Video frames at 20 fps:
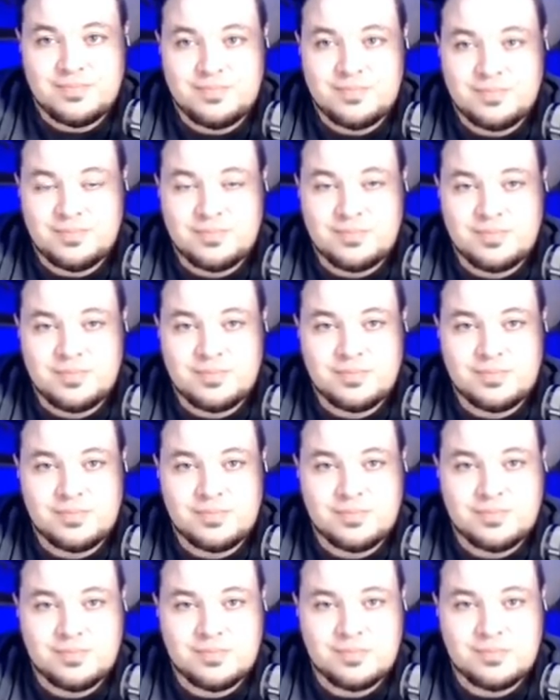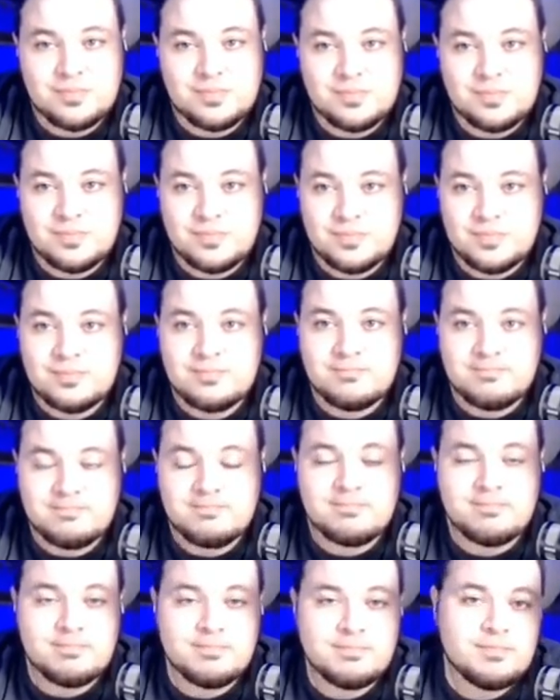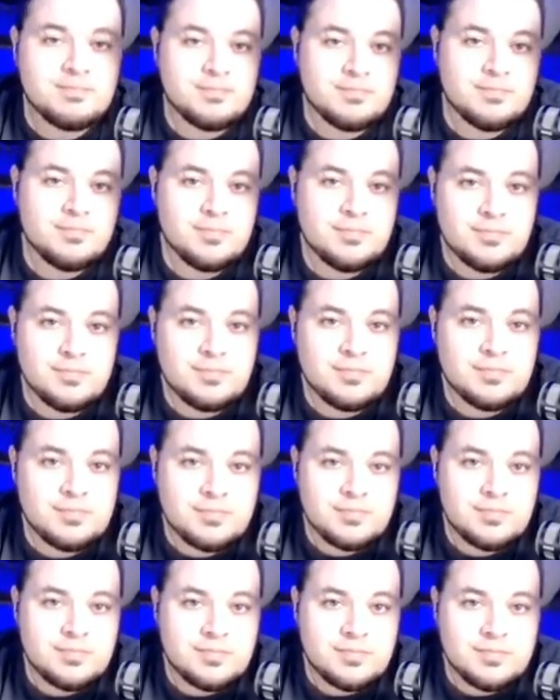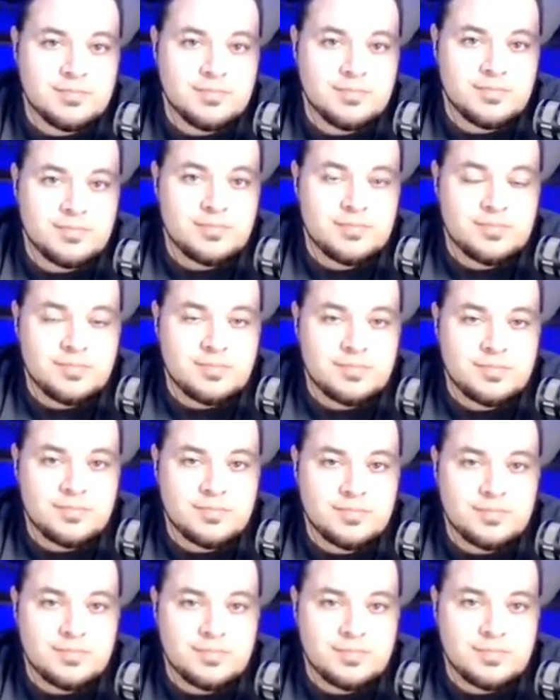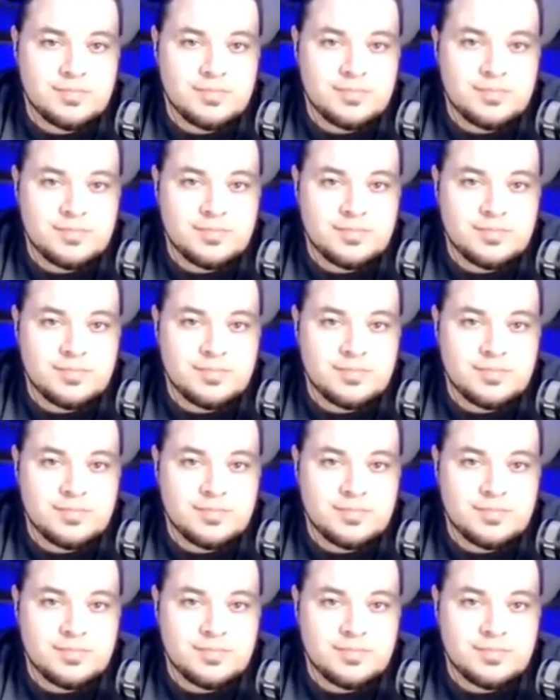No words are spoken by the person on screen.